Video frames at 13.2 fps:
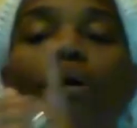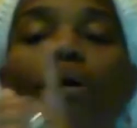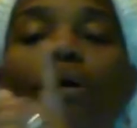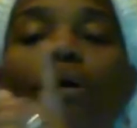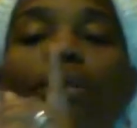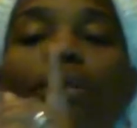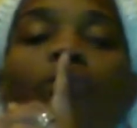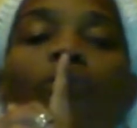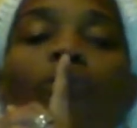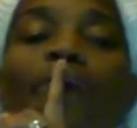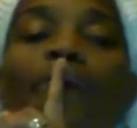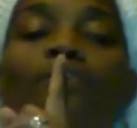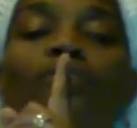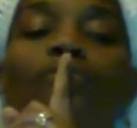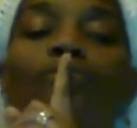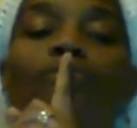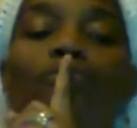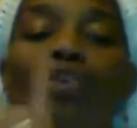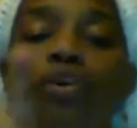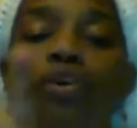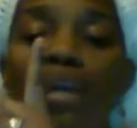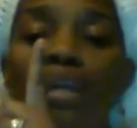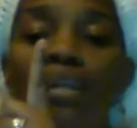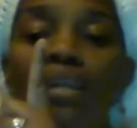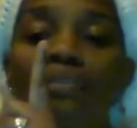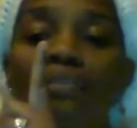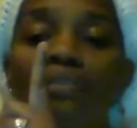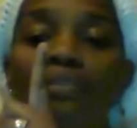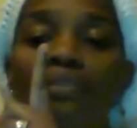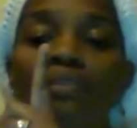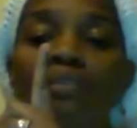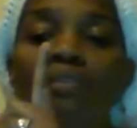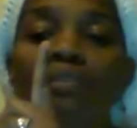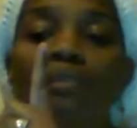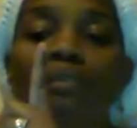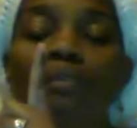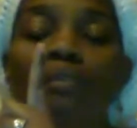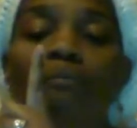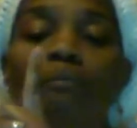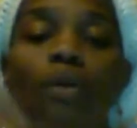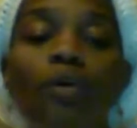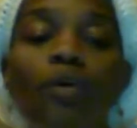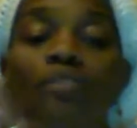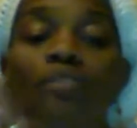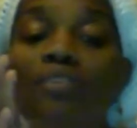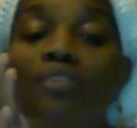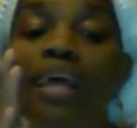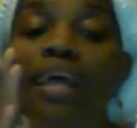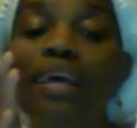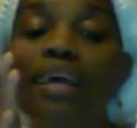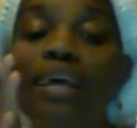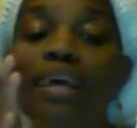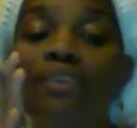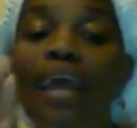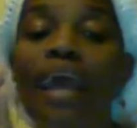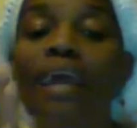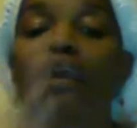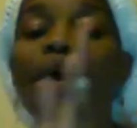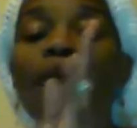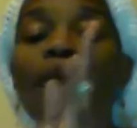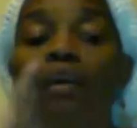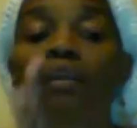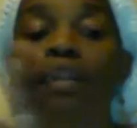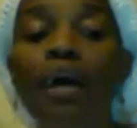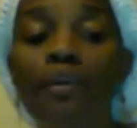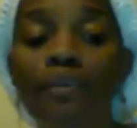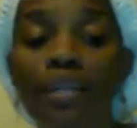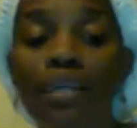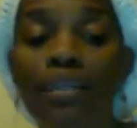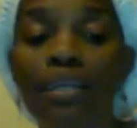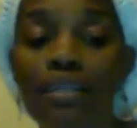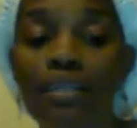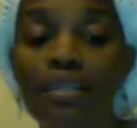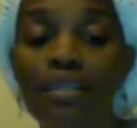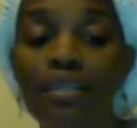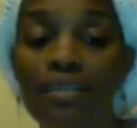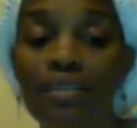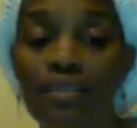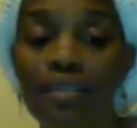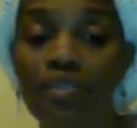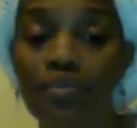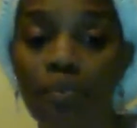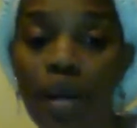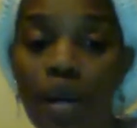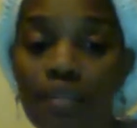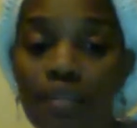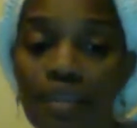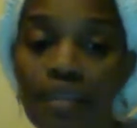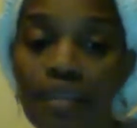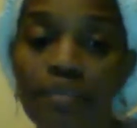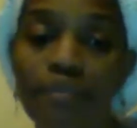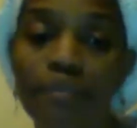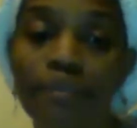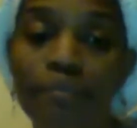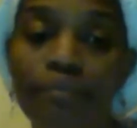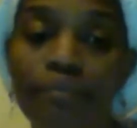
But the way to do it goes into lesson 8, unlearning the disease process.